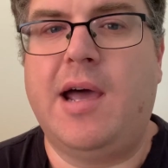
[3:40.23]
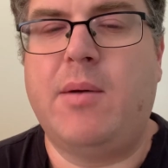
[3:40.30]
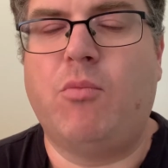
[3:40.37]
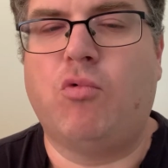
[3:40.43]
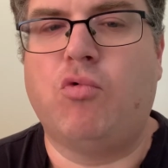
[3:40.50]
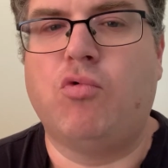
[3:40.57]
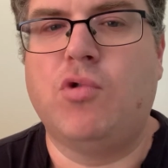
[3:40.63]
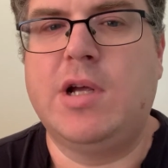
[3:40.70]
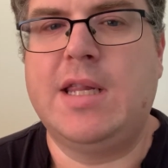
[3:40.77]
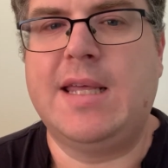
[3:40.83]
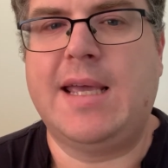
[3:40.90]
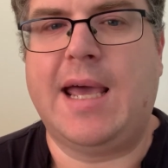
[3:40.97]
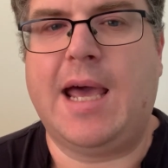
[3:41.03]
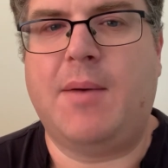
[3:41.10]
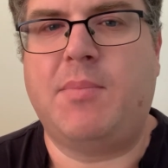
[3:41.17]
am really
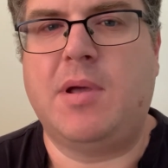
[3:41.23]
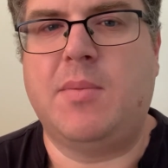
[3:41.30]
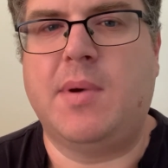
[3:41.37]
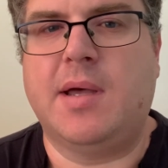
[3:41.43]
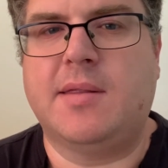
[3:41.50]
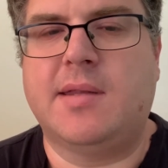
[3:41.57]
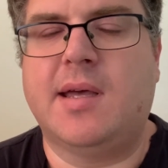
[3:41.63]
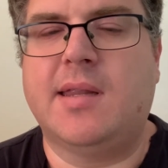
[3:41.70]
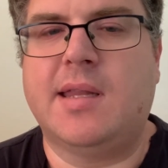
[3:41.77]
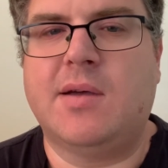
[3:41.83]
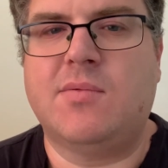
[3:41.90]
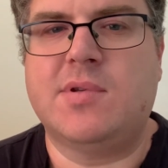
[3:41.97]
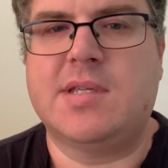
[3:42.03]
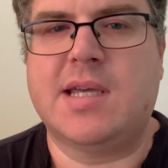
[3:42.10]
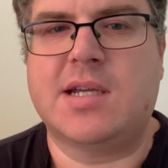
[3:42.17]
happy about that. That
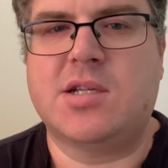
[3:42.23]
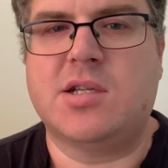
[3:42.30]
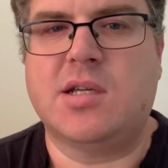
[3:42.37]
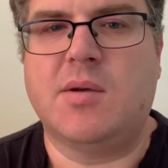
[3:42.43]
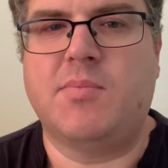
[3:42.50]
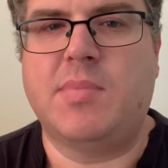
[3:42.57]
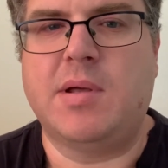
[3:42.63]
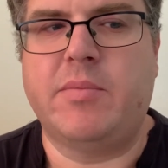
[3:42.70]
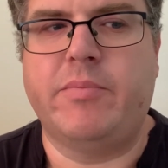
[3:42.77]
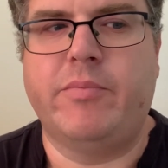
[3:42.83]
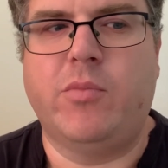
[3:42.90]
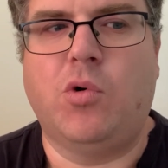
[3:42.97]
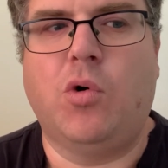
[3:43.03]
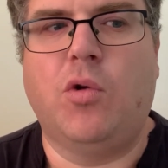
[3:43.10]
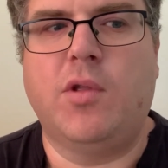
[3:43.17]
was actually a bit
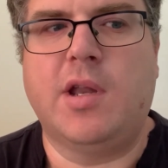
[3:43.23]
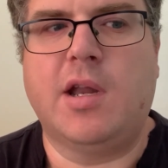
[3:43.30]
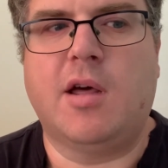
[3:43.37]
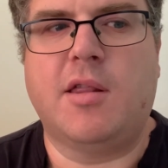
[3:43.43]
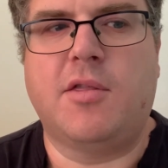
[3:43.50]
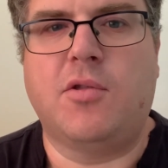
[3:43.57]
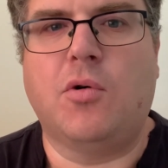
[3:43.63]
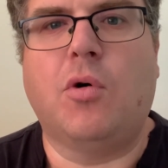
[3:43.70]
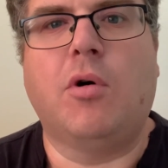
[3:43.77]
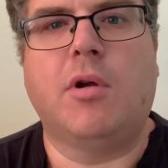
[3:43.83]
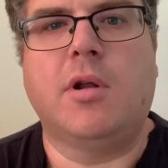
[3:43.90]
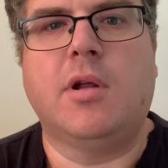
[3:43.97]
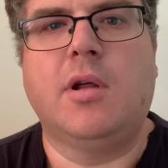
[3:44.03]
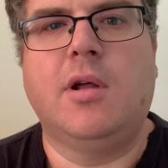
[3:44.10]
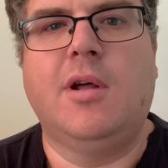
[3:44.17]
more than I thought
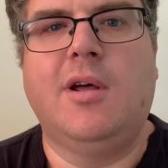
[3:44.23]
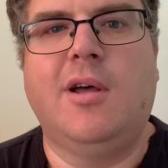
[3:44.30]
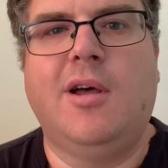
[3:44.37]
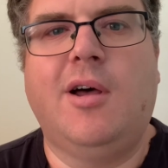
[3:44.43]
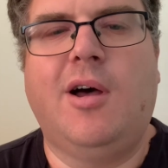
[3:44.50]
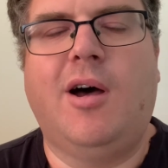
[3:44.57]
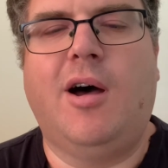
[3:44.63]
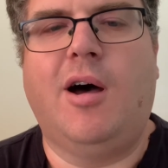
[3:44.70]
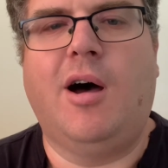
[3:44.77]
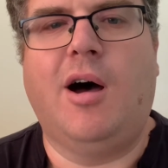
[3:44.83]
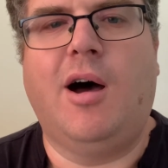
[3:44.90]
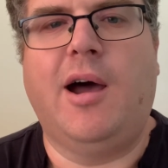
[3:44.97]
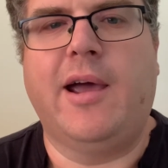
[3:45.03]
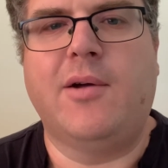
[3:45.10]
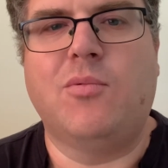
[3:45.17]

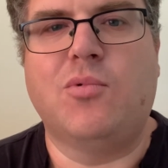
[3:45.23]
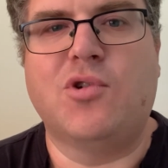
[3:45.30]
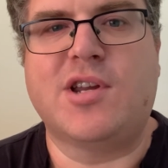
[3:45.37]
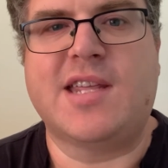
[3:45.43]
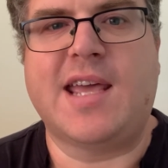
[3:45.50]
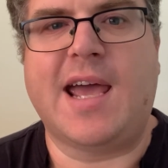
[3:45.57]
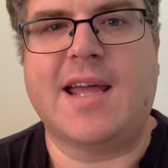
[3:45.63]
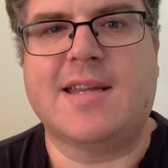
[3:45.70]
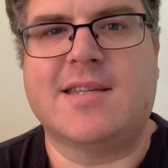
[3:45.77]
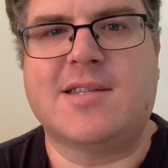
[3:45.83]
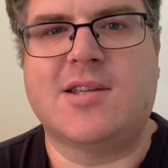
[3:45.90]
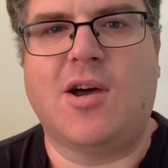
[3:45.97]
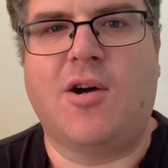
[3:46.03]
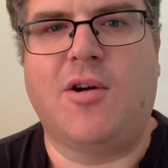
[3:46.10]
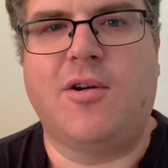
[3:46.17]
I would get.
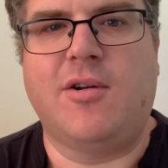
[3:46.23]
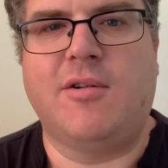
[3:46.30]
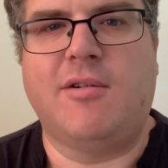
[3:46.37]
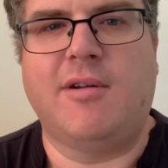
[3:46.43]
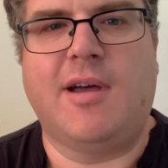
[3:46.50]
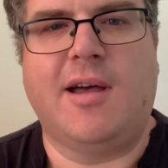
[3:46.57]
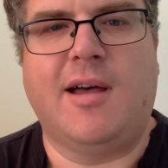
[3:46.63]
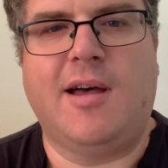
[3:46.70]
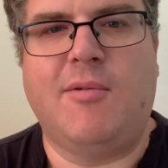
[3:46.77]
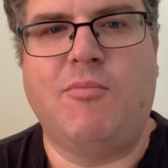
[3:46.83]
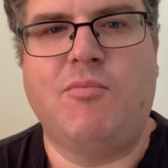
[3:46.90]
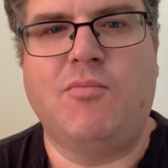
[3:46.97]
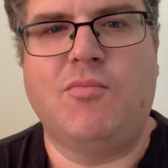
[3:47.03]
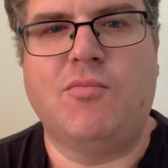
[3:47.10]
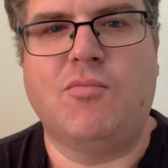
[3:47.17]
So
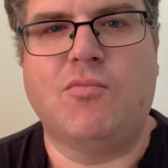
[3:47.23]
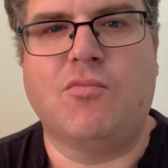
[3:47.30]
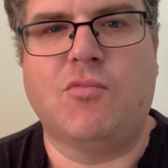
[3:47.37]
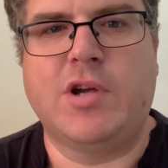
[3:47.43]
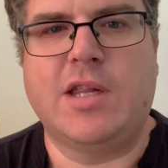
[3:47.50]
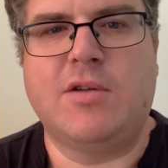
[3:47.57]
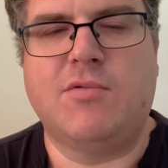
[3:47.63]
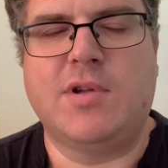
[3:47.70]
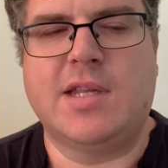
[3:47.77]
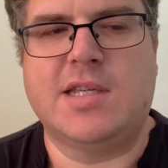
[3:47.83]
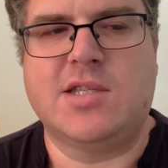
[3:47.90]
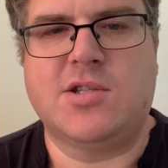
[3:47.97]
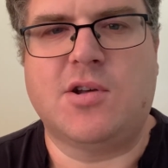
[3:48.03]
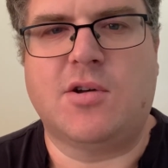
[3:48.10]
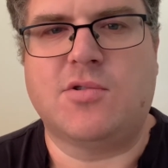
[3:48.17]
um, really, really
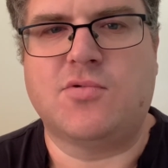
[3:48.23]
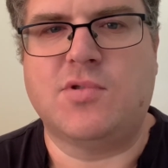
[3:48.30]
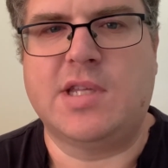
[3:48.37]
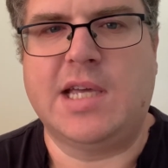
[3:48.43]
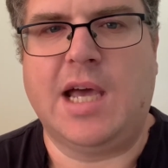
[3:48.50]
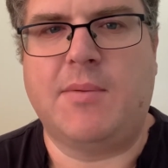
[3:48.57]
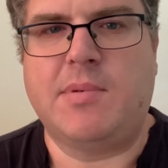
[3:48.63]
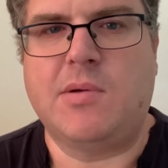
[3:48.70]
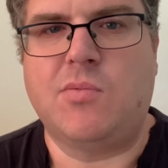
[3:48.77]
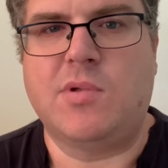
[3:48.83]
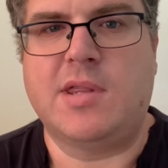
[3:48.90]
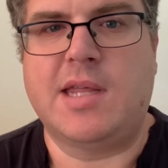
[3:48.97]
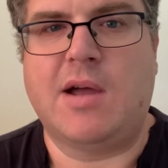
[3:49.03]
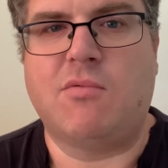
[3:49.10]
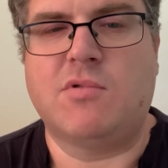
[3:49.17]
stoked, really happy with
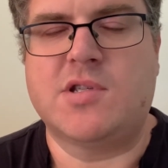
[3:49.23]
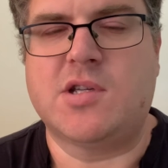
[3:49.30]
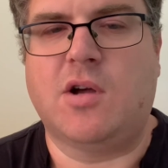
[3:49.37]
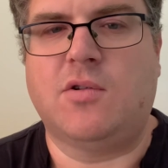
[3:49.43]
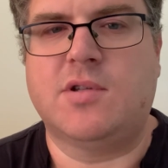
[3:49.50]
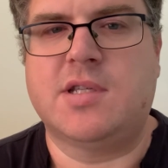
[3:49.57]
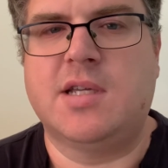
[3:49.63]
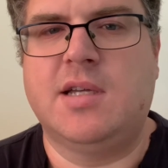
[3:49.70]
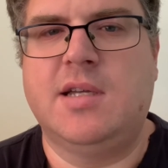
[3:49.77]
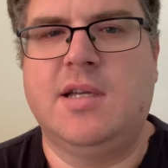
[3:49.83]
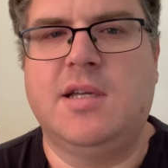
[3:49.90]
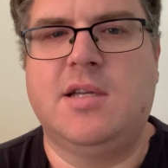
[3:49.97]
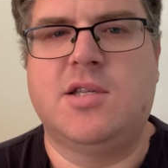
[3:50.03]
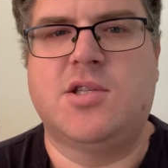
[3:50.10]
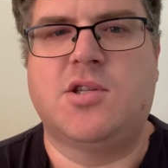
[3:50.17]
that result.
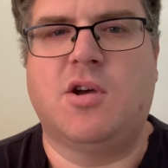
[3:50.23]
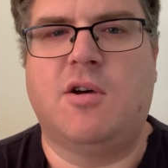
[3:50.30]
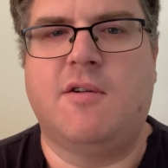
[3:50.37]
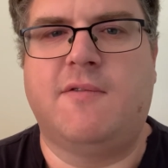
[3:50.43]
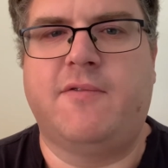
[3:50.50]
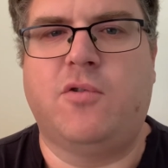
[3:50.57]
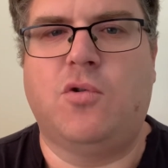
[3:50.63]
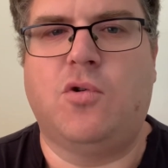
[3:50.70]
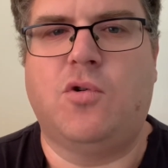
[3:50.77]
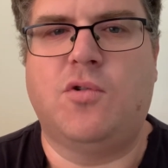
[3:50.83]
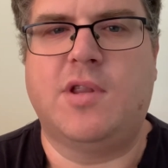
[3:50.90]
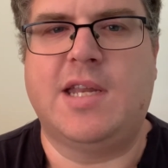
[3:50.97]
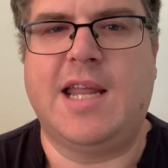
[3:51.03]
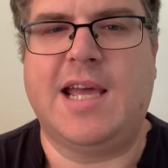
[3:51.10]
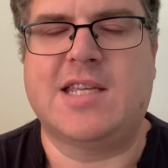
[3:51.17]
So for
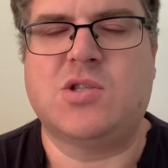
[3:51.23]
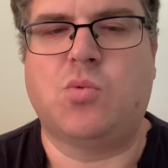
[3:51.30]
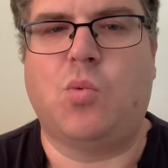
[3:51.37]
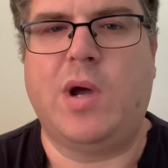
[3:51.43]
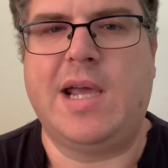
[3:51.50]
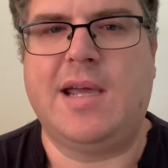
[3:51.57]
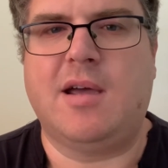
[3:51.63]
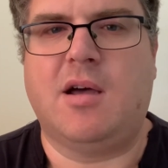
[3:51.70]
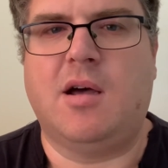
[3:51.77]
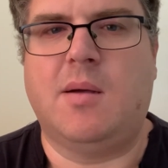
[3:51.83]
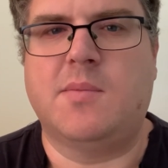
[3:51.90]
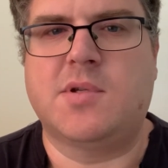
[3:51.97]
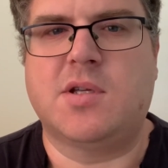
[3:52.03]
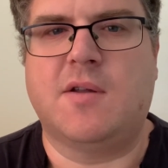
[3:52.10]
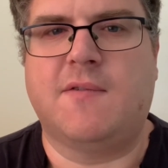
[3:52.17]
the next week,
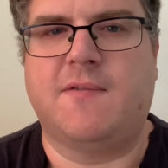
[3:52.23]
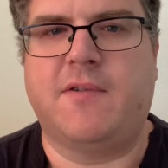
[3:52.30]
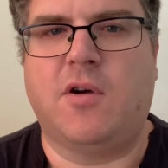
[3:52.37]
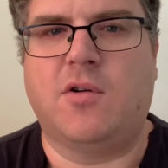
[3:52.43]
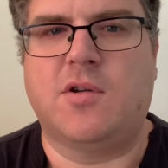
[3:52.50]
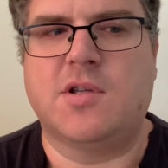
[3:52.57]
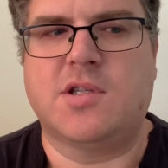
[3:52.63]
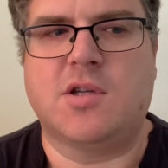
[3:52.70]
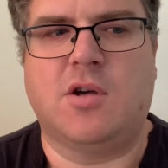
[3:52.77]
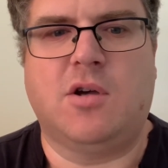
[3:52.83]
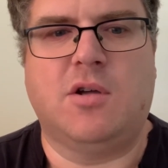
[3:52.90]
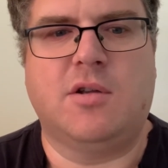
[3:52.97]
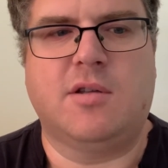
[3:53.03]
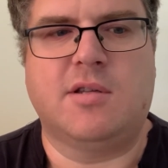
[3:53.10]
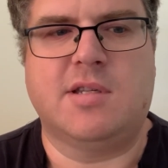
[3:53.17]
I'm just going to focus
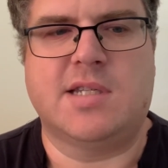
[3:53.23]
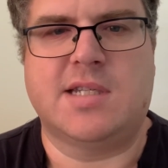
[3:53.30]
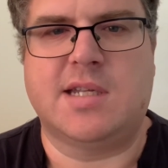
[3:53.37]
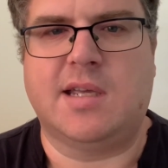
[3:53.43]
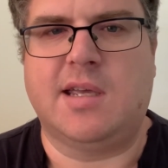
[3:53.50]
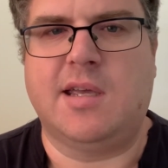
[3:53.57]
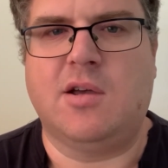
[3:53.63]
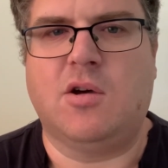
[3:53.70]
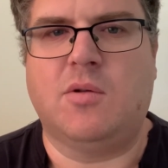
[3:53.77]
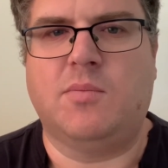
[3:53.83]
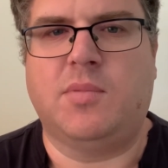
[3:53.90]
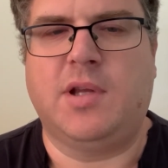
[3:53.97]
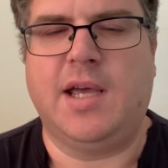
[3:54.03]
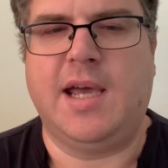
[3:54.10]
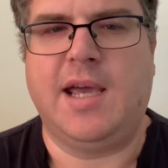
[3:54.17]
on sticking on
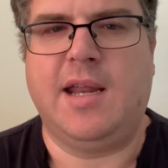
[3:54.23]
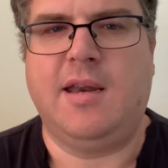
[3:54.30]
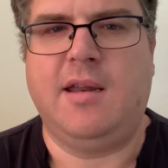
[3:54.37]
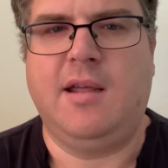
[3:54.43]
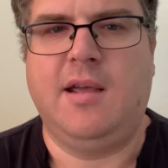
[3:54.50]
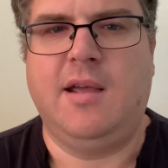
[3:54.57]
plan,